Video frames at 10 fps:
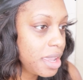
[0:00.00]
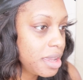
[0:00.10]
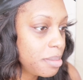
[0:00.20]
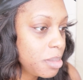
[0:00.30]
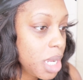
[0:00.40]

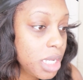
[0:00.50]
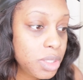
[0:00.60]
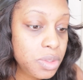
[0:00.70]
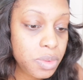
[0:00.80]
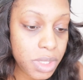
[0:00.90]
am
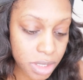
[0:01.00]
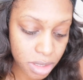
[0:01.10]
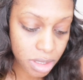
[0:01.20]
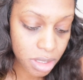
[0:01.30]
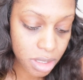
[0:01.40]

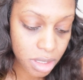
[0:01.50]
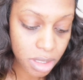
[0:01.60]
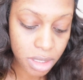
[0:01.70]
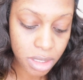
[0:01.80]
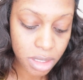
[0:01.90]
doing,
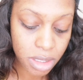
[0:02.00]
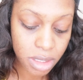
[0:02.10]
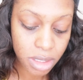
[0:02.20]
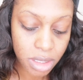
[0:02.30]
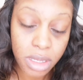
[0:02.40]

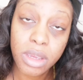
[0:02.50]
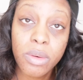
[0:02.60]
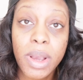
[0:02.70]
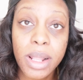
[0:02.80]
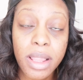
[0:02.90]

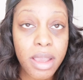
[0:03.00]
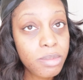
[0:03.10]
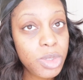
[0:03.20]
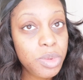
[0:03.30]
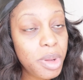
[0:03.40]
well,
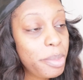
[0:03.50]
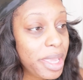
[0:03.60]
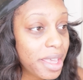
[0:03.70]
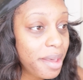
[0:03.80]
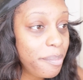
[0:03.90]
I'm doing my
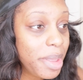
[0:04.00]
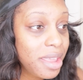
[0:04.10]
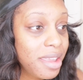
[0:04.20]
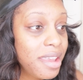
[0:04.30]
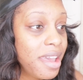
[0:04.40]
makeup
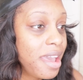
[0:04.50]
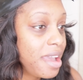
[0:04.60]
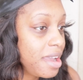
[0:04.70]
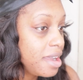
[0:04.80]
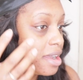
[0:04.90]

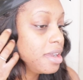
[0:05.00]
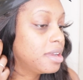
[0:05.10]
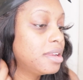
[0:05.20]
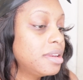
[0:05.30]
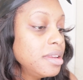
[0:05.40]

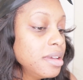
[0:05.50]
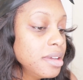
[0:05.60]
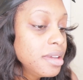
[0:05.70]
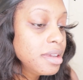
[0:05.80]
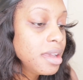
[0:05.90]
and
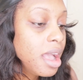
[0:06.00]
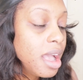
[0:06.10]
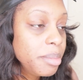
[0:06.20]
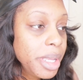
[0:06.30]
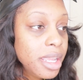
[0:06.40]

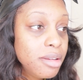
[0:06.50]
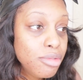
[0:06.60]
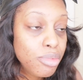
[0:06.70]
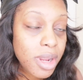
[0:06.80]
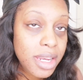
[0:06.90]
I'm
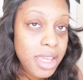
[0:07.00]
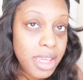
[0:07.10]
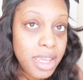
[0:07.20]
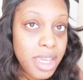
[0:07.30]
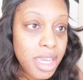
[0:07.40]
getting
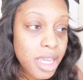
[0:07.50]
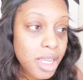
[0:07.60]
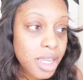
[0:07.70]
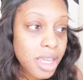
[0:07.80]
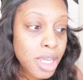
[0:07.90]
ready
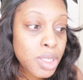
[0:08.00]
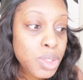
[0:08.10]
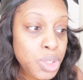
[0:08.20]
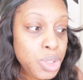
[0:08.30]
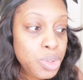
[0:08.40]

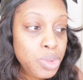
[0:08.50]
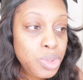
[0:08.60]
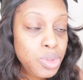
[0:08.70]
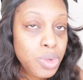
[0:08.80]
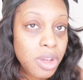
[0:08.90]
to
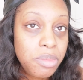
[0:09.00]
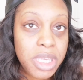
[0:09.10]
do a